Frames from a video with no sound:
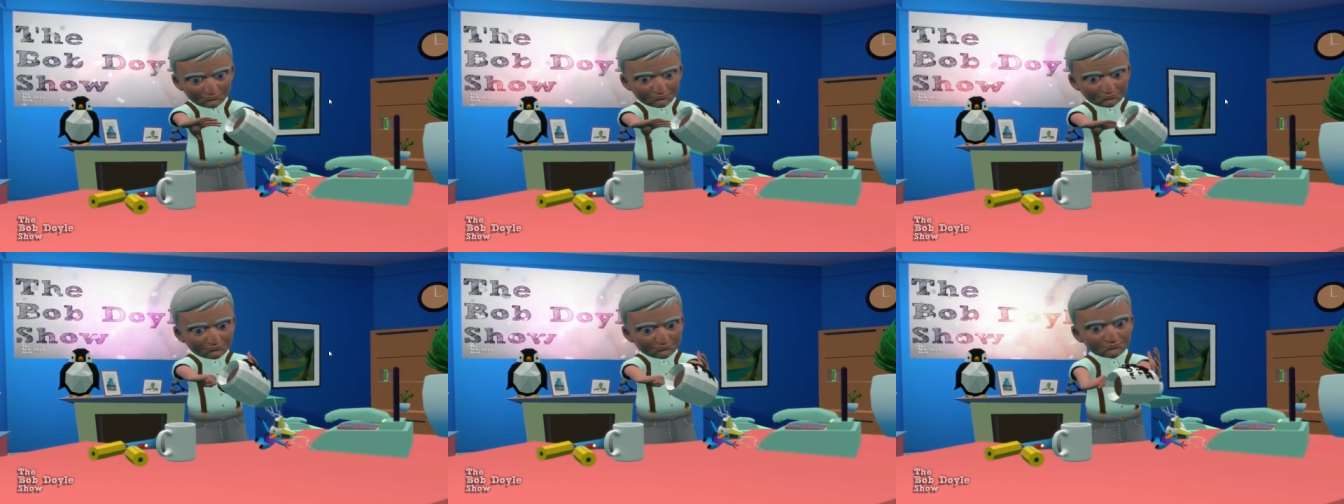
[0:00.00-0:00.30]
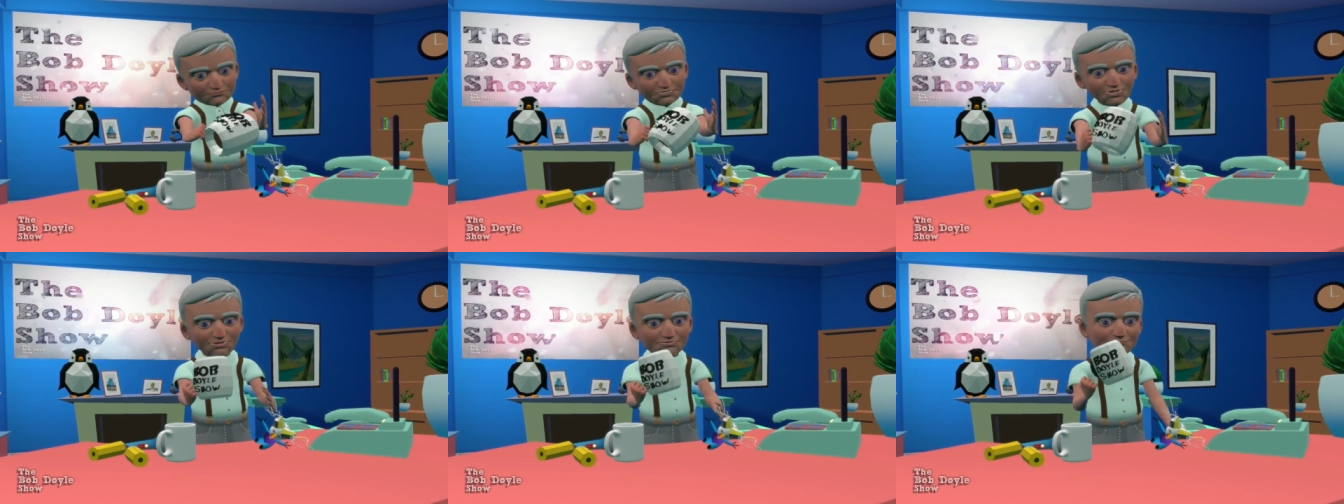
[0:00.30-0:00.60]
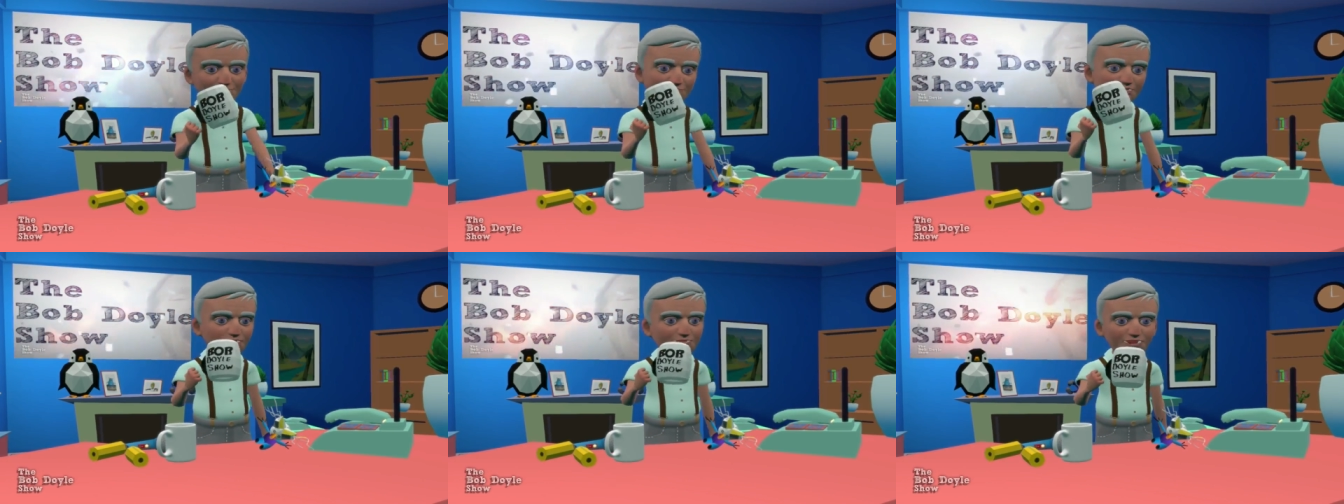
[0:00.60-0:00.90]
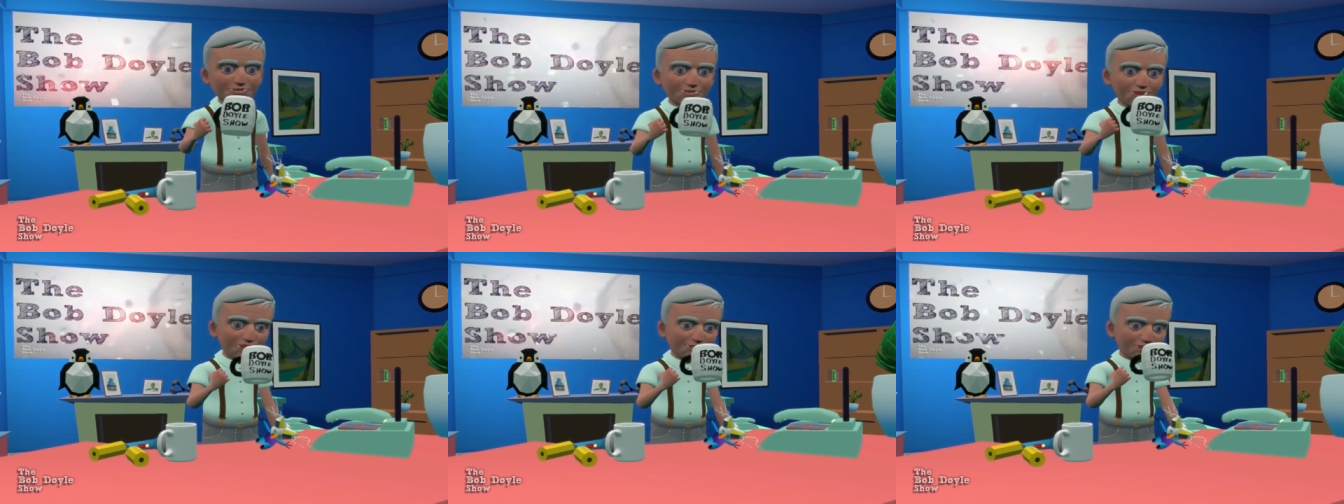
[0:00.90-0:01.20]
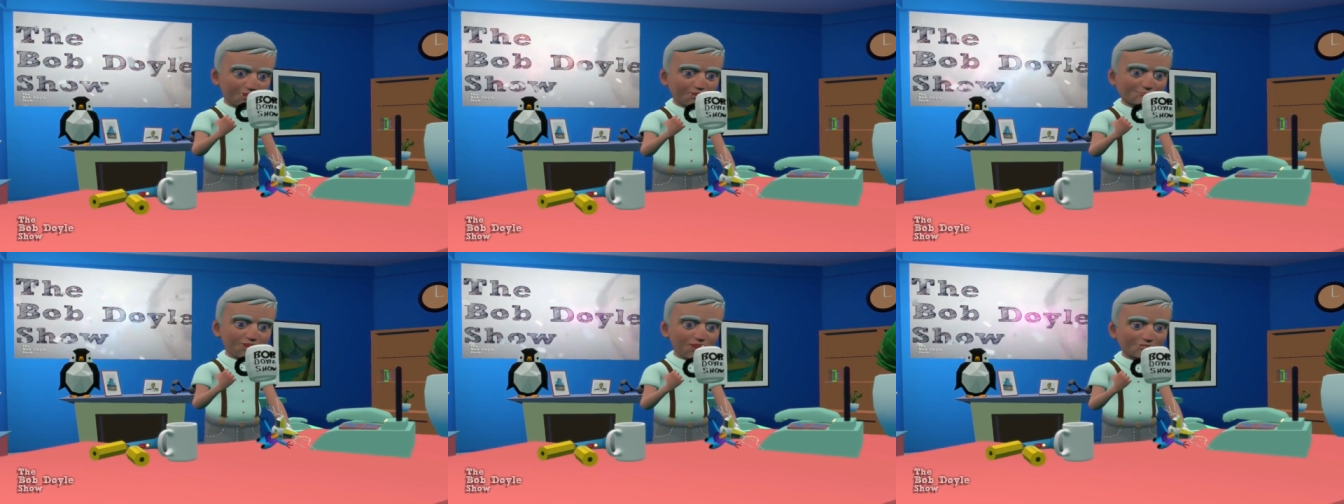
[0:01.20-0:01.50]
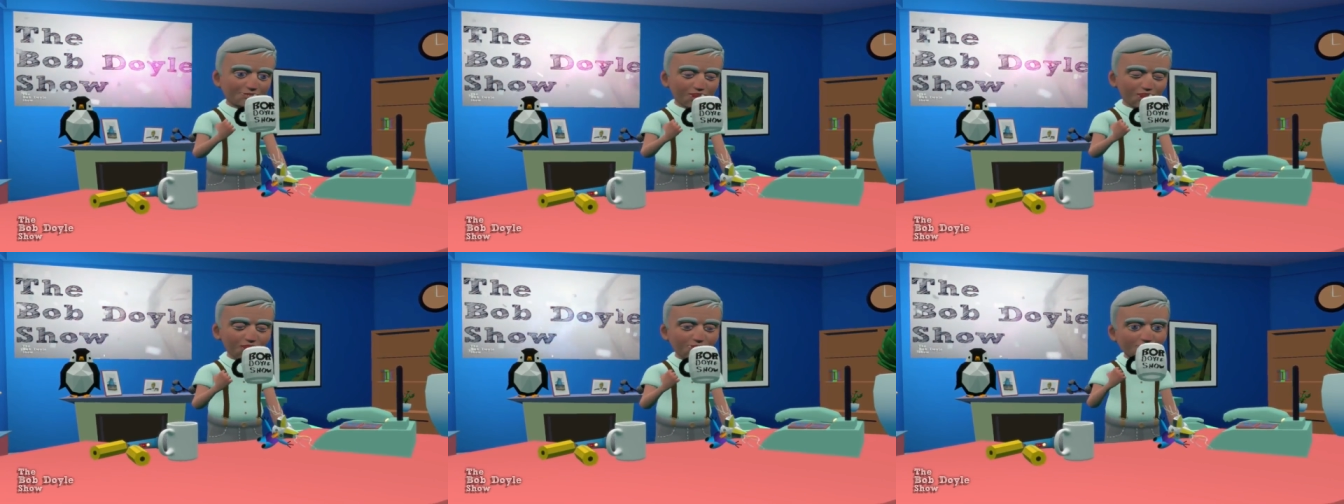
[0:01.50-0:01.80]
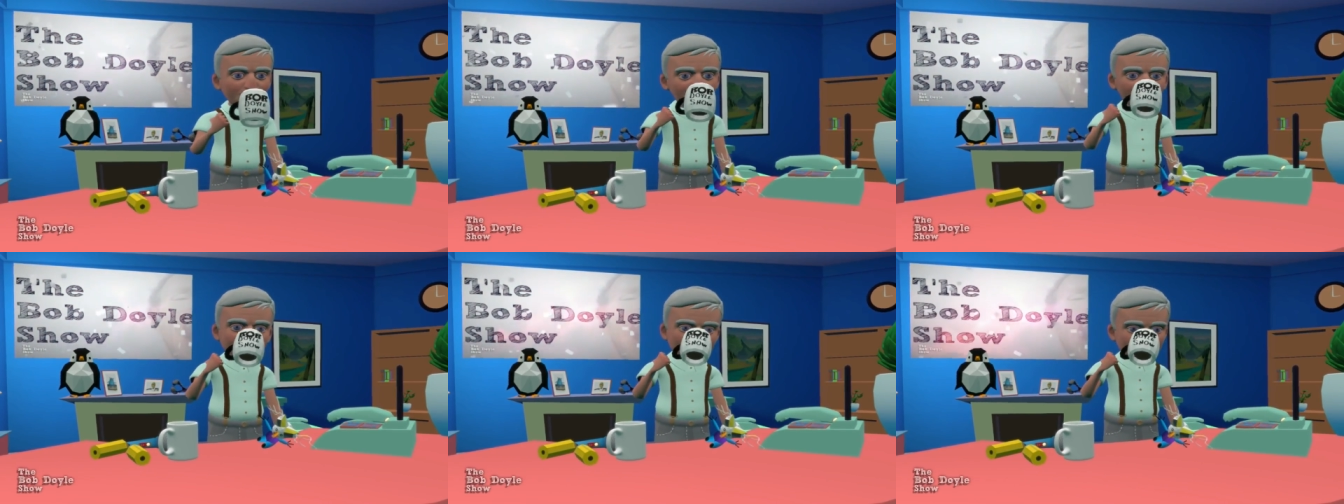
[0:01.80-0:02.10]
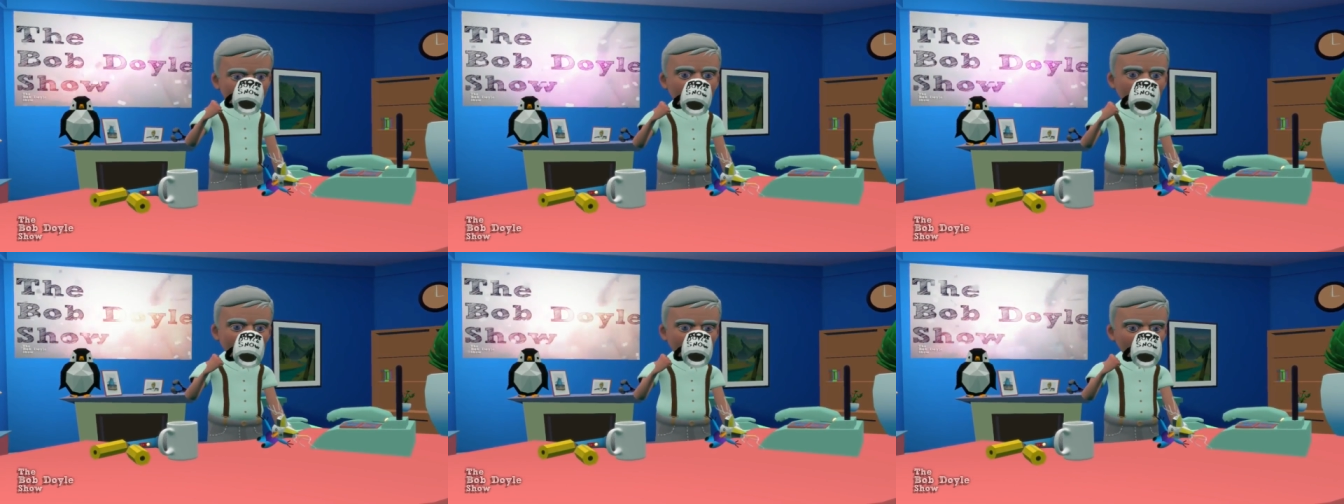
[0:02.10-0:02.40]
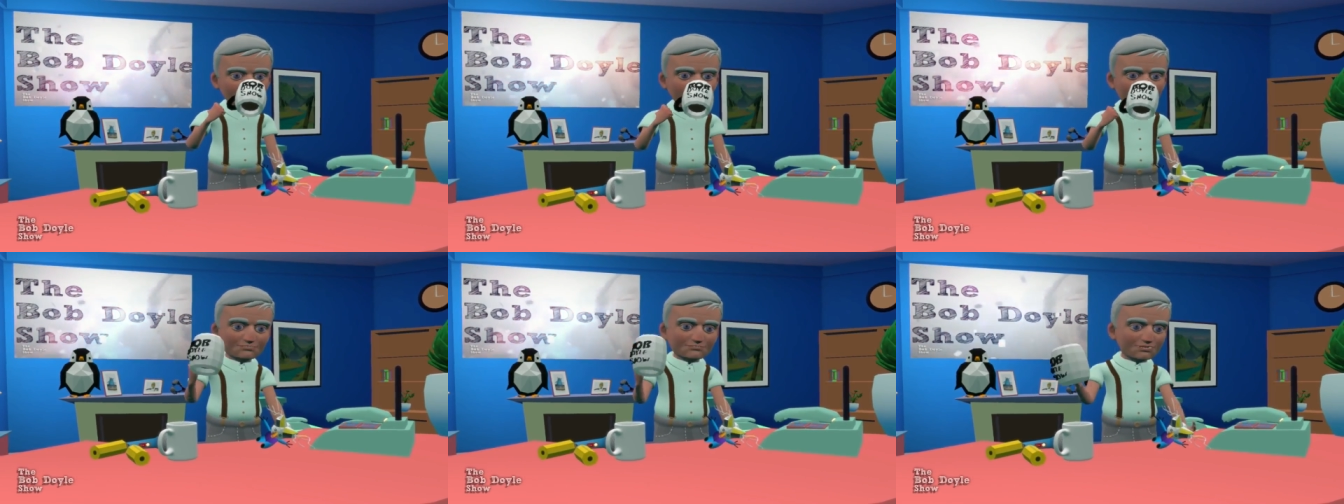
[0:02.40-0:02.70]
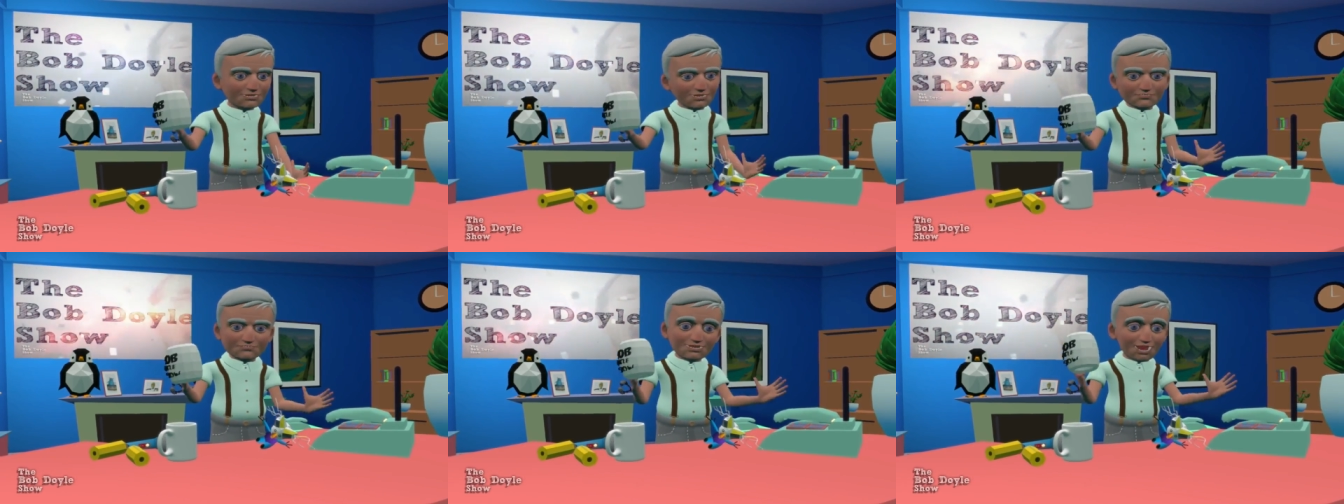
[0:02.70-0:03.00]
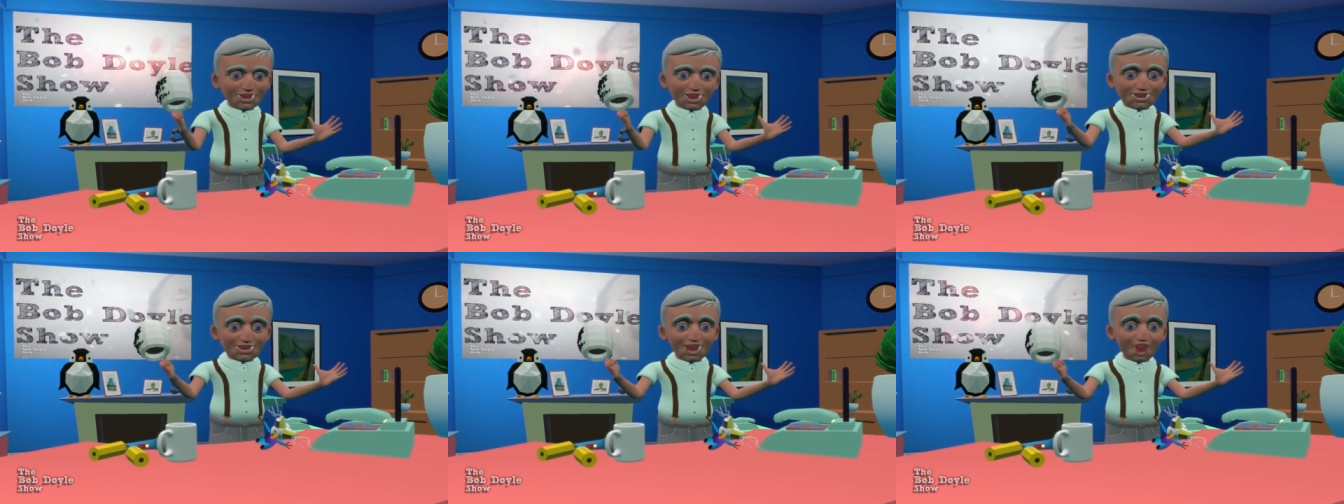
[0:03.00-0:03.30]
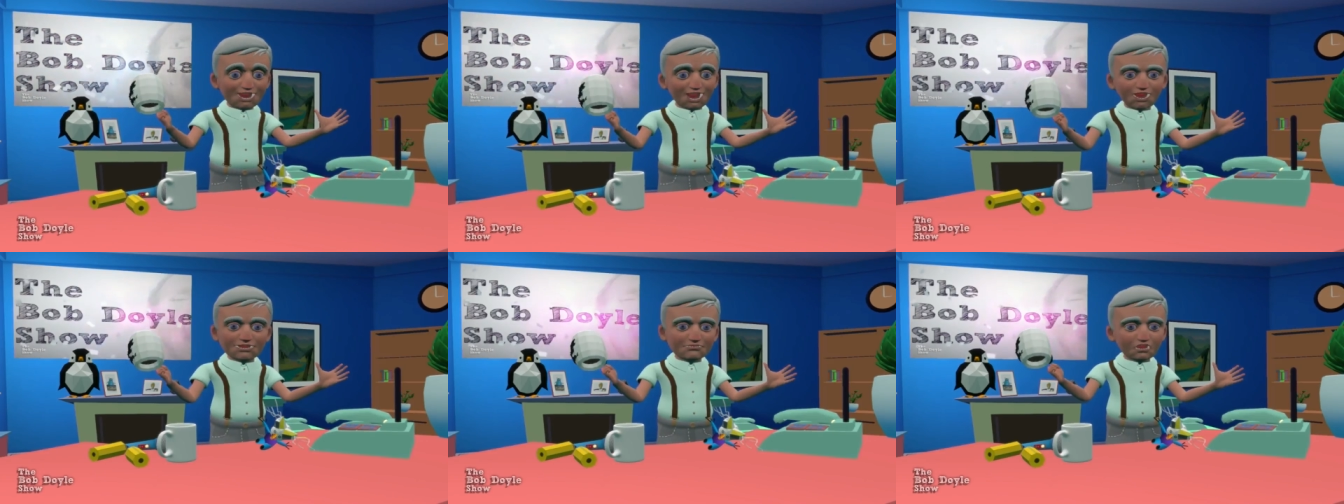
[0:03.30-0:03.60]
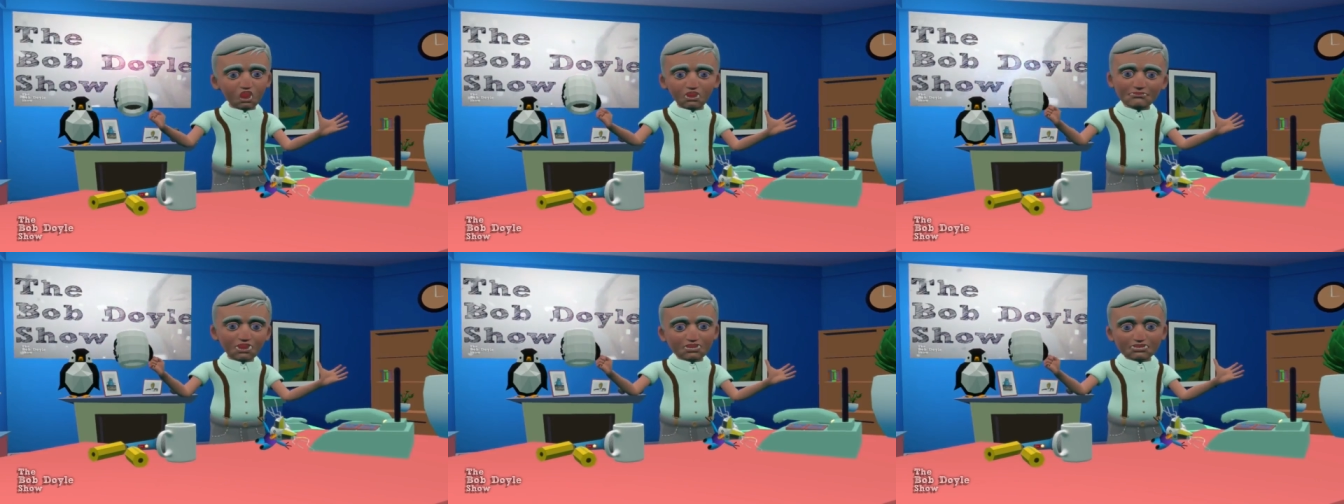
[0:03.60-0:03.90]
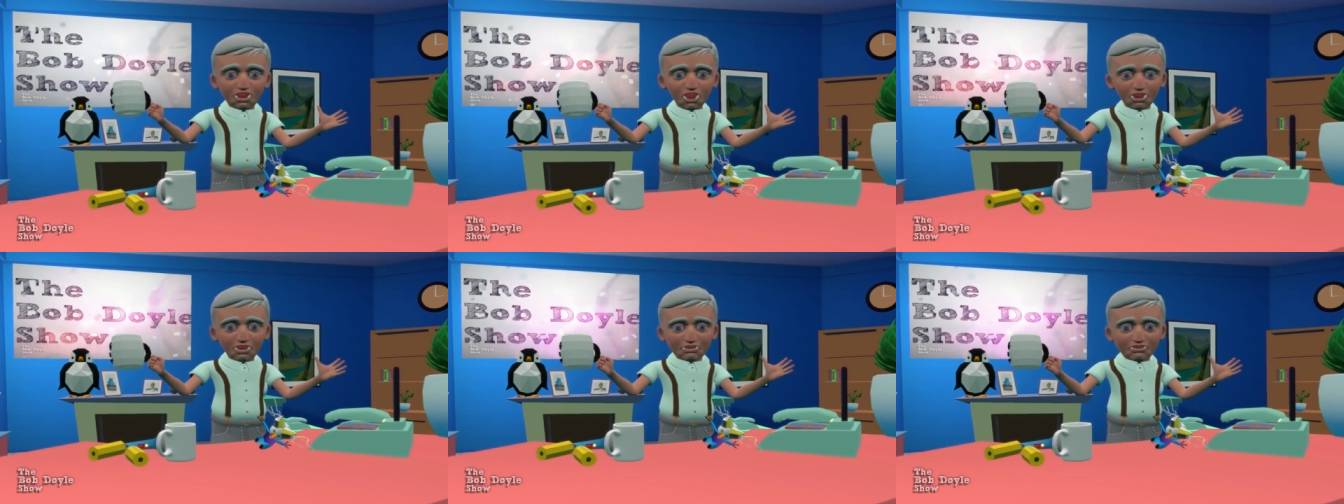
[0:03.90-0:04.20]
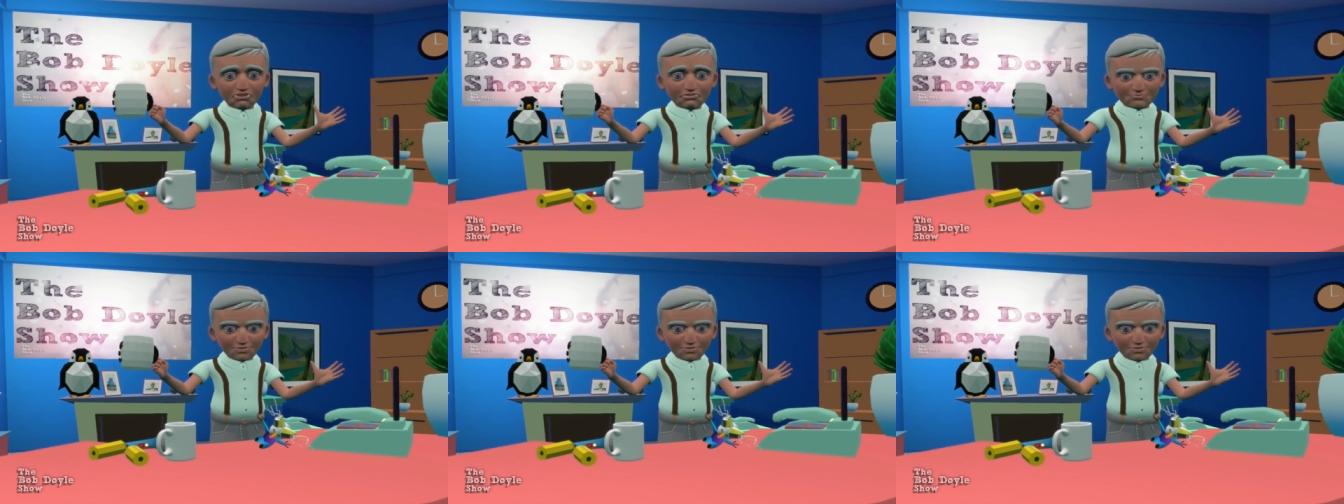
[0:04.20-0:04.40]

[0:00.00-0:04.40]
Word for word: me get the cup of my coffee and drink it. See, it is normal size for me now.